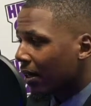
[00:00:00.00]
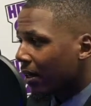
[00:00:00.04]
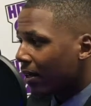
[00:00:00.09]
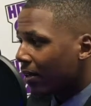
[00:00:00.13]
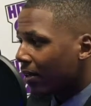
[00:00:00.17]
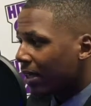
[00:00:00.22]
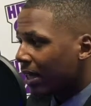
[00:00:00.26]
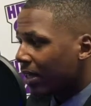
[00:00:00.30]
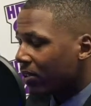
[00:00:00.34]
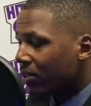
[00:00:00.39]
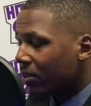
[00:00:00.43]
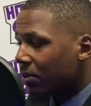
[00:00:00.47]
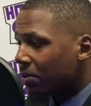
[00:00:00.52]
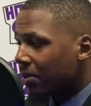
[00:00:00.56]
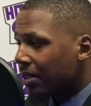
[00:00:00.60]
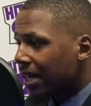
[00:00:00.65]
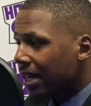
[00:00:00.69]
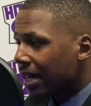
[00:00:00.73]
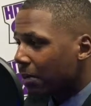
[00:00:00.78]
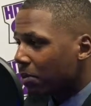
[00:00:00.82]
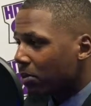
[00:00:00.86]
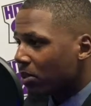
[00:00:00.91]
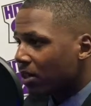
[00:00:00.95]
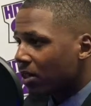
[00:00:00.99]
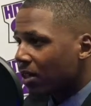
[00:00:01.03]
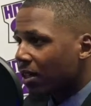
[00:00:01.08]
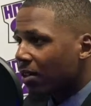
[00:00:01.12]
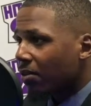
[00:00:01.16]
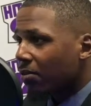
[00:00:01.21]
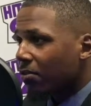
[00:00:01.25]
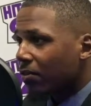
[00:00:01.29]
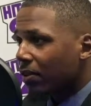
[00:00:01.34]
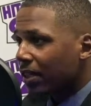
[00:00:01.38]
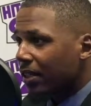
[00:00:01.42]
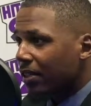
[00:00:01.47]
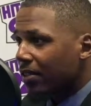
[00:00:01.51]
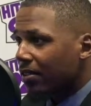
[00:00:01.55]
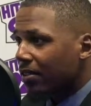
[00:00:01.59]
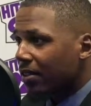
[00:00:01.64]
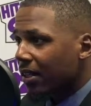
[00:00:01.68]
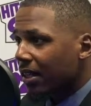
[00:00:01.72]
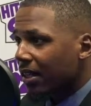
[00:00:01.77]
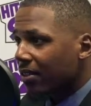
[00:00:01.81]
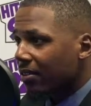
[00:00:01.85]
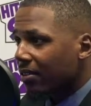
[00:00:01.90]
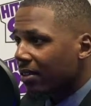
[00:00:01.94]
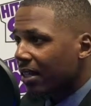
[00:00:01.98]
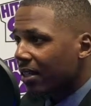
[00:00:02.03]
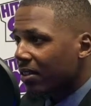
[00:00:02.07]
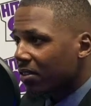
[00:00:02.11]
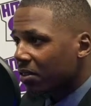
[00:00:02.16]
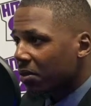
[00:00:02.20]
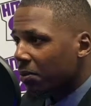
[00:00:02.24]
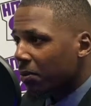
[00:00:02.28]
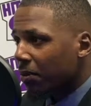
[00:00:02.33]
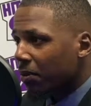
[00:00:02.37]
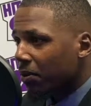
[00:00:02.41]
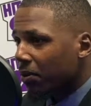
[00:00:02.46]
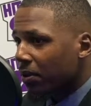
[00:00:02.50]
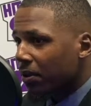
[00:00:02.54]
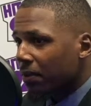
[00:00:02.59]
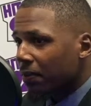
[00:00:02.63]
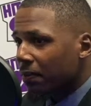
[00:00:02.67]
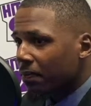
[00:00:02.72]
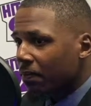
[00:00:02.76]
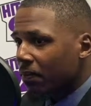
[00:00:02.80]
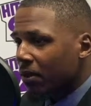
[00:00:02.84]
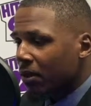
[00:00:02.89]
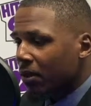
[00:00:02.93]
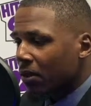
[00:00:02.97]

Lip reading: There's sometimes the conflicts in testimony